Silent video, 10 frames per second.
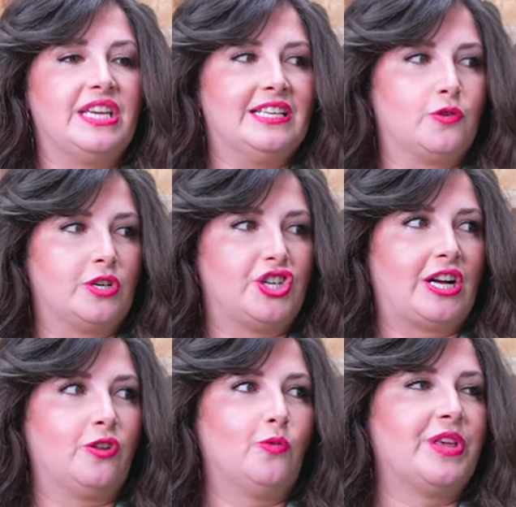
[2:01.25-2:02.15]
the indoor
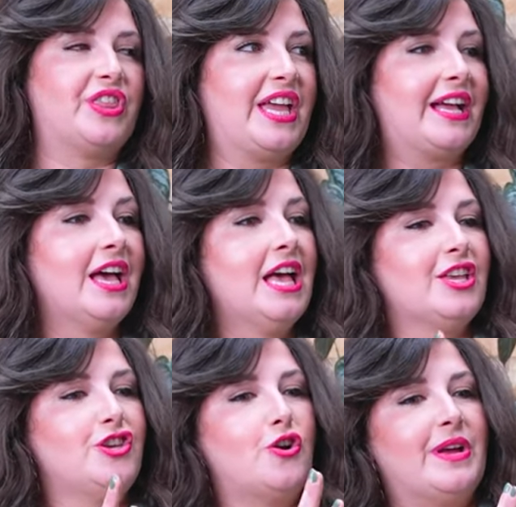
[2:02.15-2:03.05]
jungle, we think,
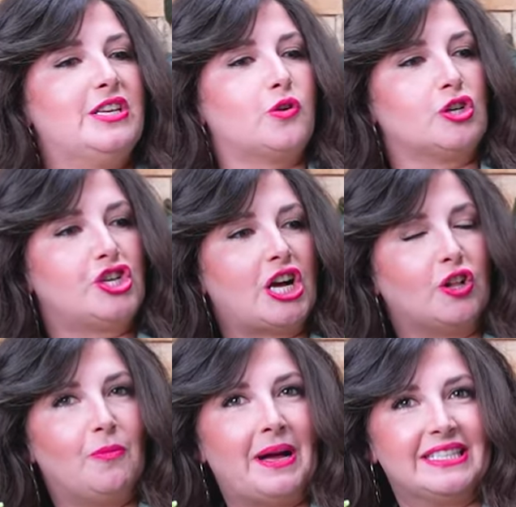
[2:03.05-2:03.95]
you know, indoor
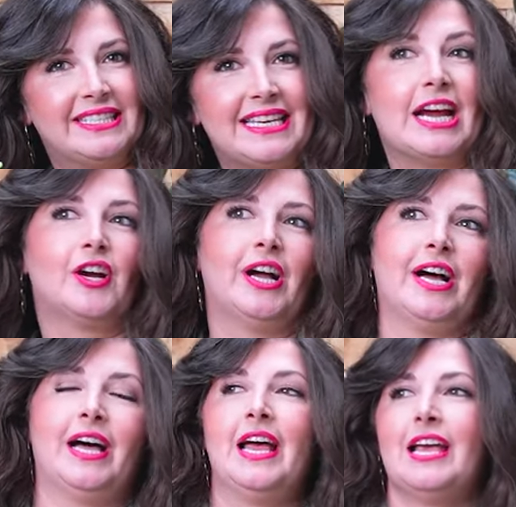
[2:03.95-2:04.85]
jungle,
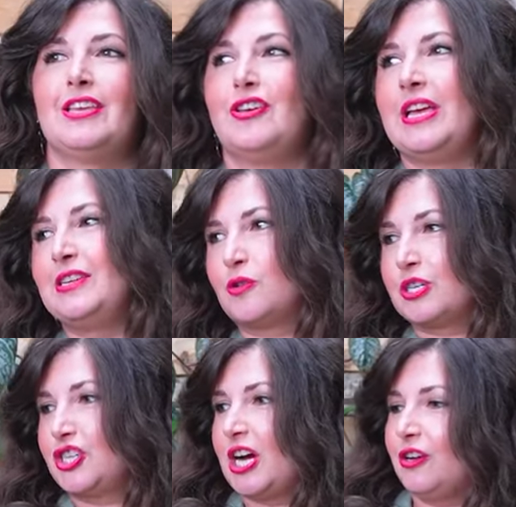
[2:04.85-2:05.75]
Monstera,
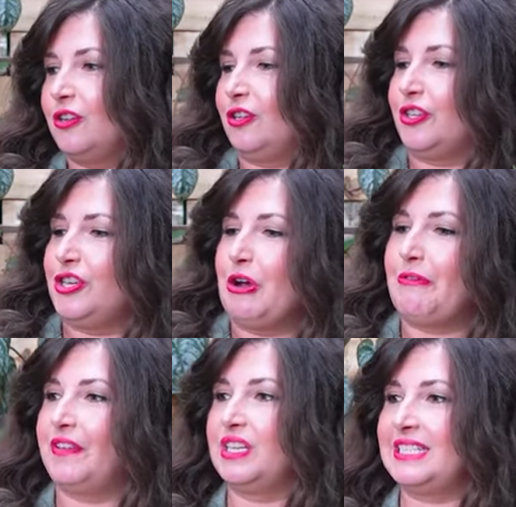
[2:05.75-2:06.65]
indoor jungle, you know,
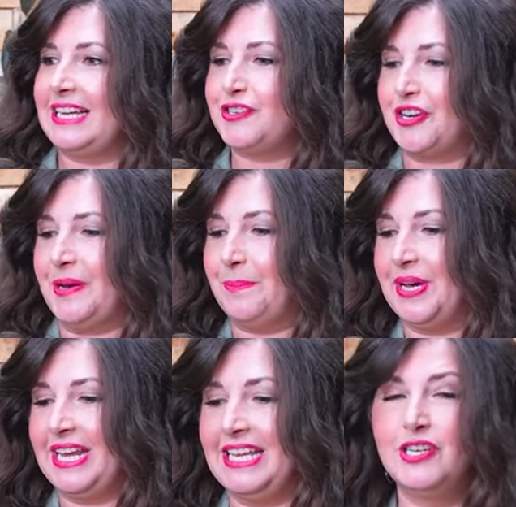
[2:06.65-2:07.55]
philodendron,
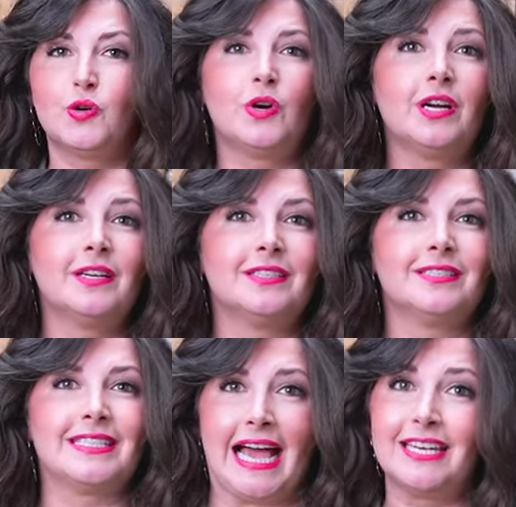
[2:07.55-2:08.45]
but indoor
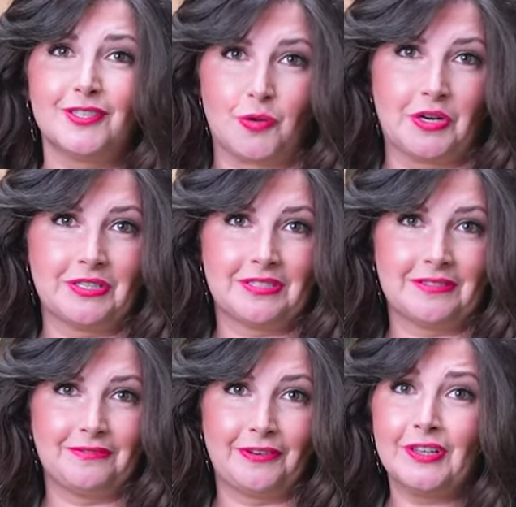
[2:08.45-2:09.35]

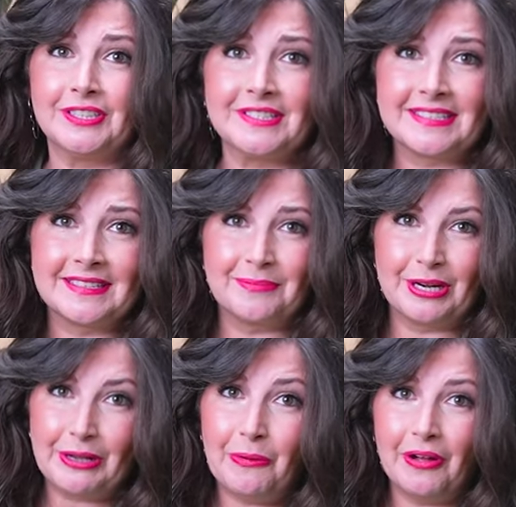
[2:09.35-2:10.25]
dinosaurs, ferns,
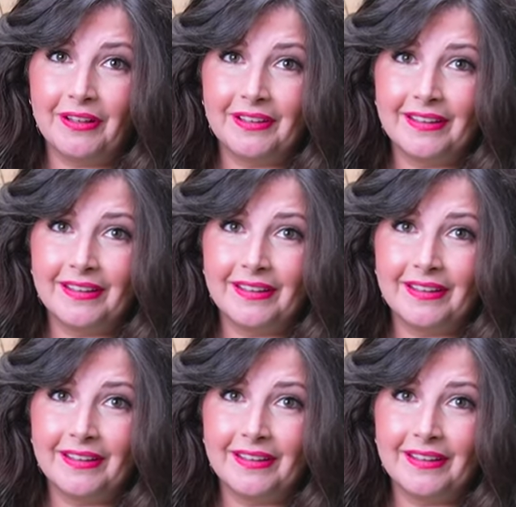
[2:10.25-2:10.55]
pretty cool.